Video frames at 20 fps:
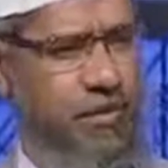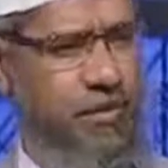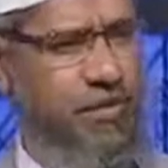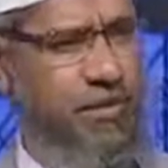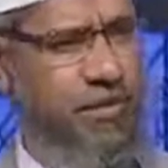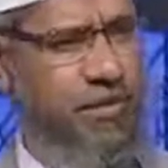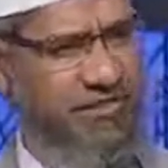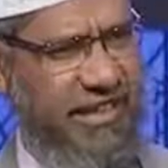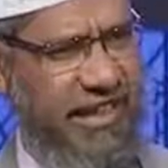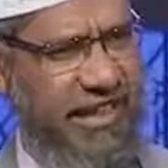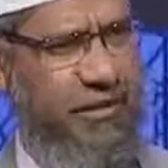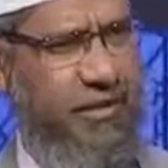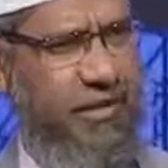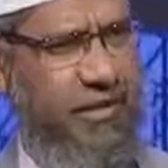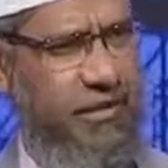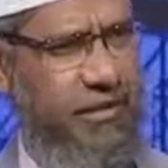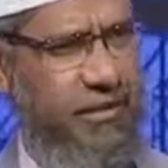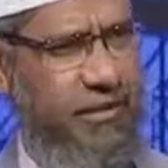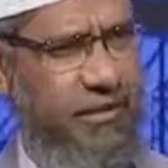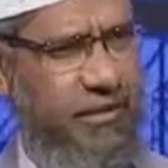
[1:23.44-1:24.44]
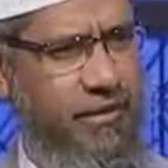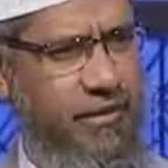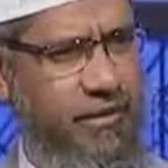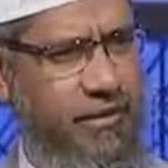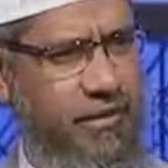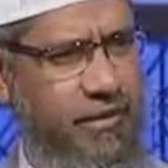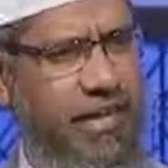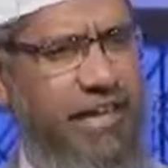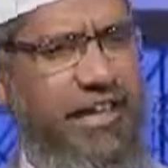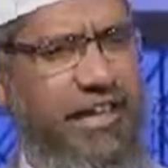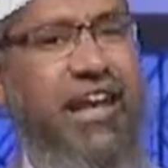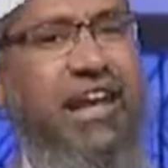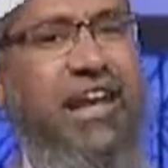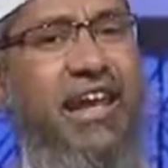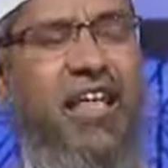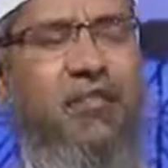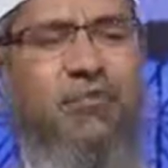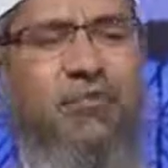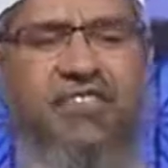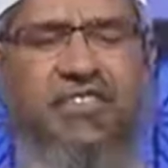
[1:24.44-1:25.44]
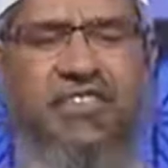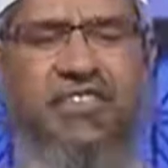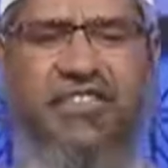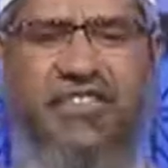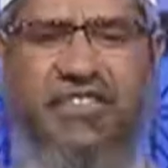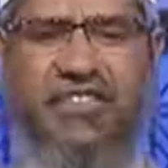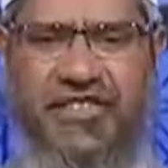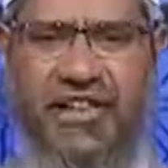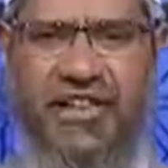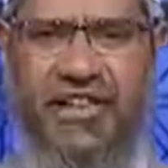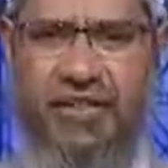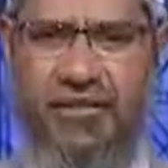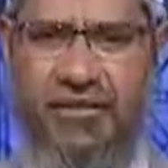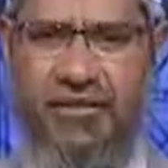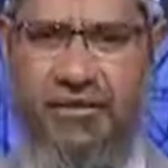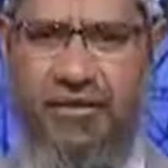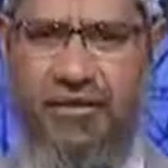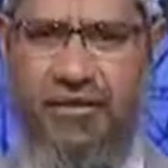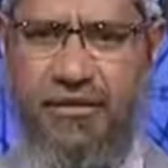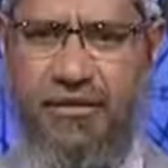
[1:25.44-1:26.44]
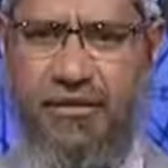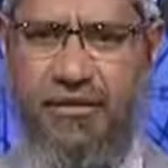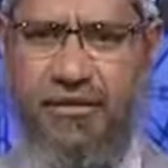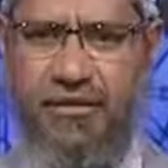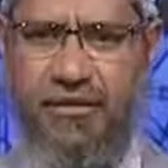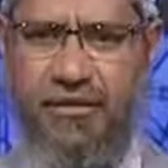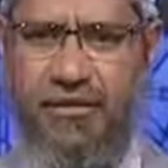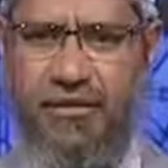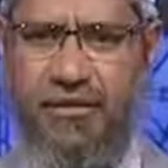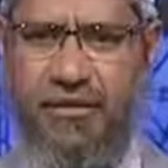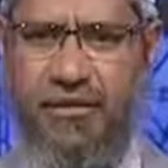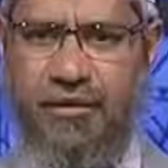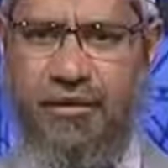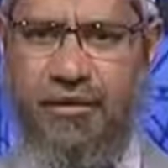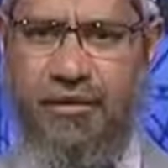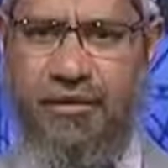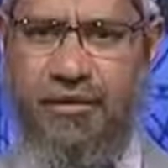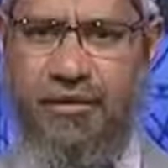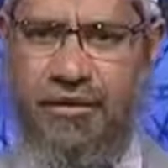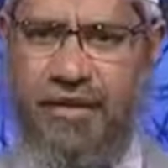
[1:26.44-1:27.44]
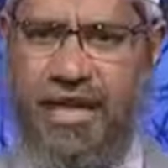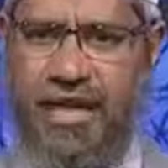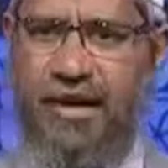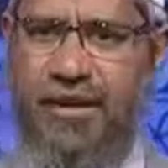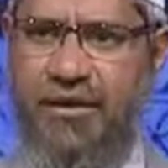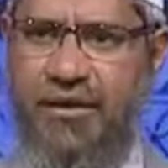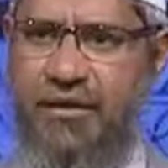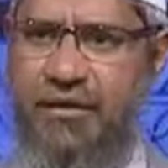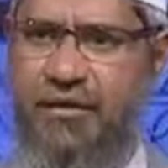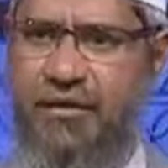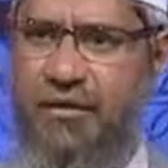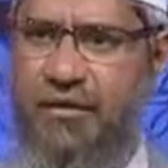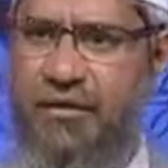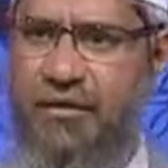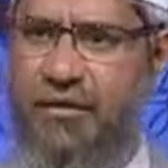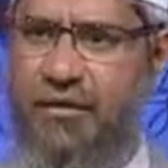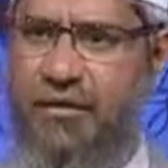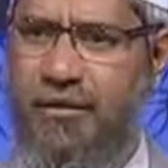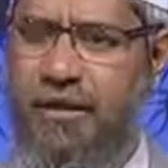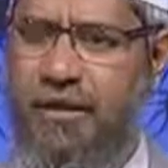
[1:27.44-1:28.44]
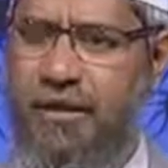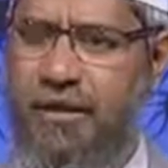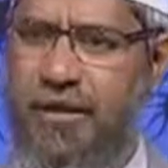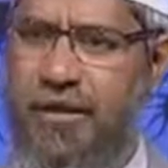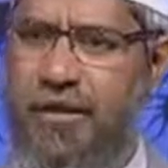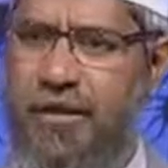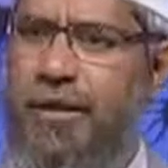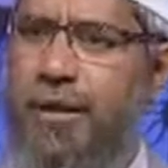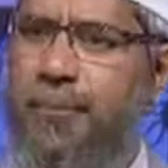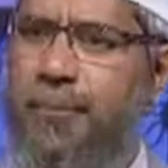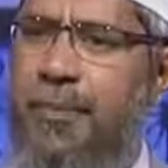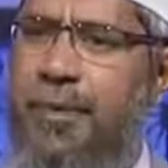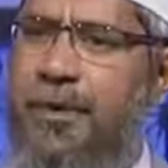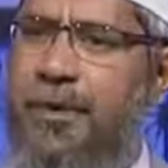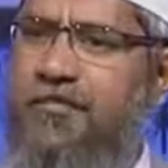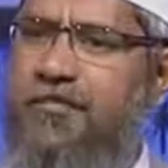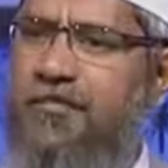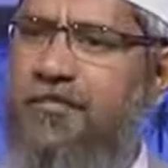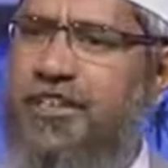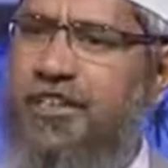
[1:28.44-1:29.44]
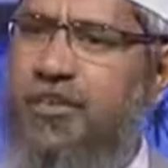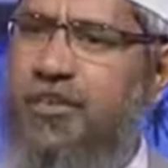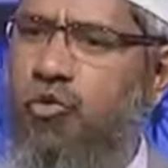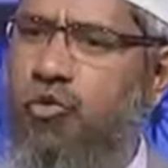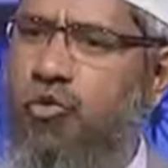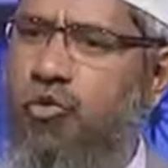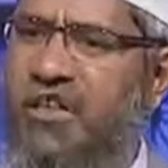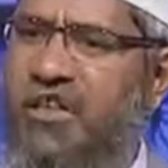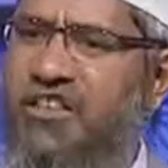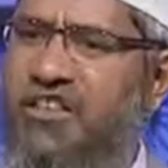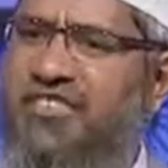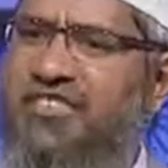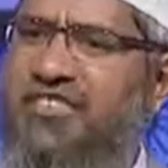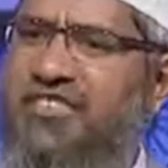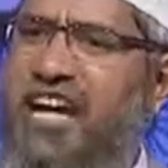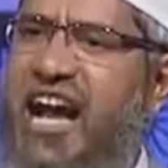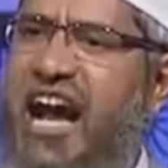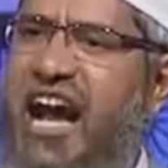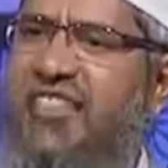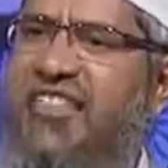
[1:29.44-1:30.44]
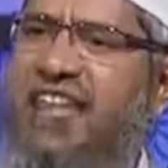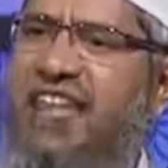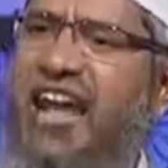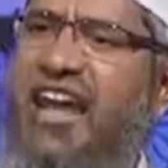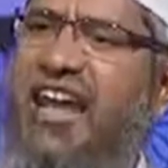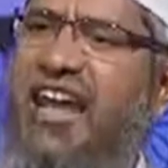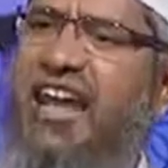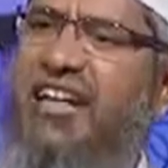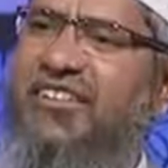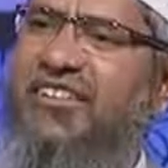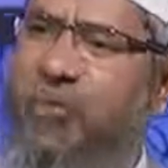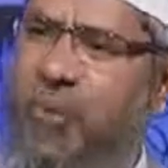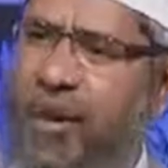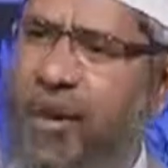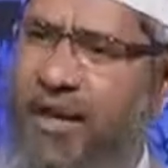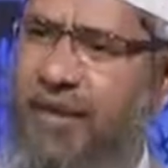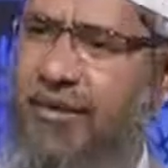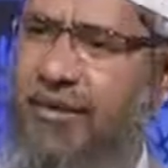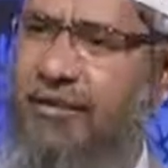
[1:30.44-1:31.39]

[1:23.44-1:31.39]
with him, said that Allah's Messenger said that the person who does jihad in Allah's way,